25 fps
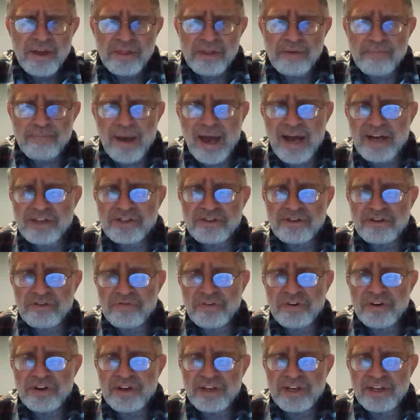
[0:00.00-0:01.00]
The
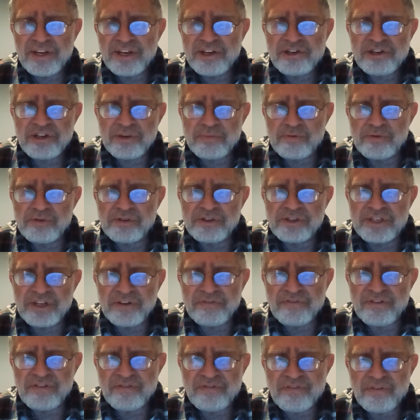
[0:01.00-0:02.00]
Passover in Egypt was
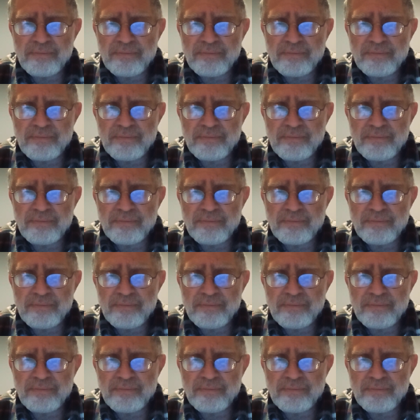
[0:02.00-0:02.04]
different